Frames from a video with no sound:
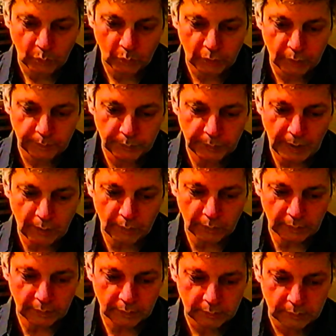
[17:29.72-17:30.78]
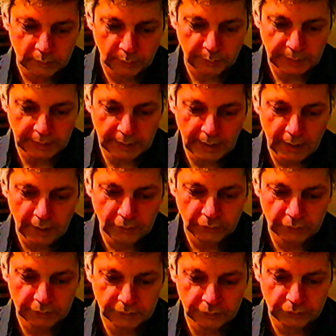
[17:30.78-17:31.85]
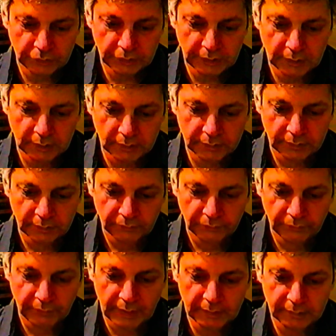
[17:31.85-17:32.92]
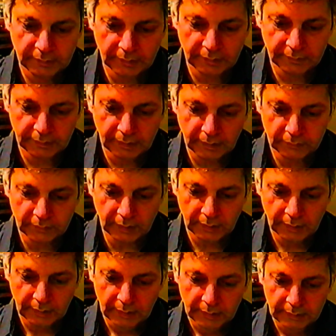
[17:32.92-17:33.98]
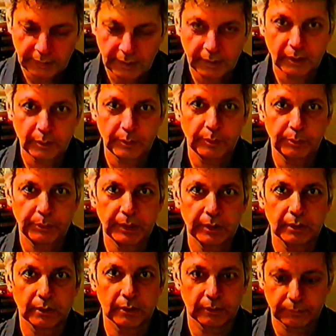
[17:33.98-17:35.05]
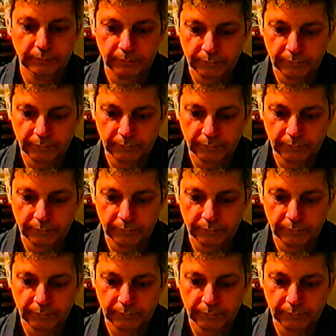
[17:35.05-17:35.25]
warp power, communications, shields, phasers, etc. They can be picky.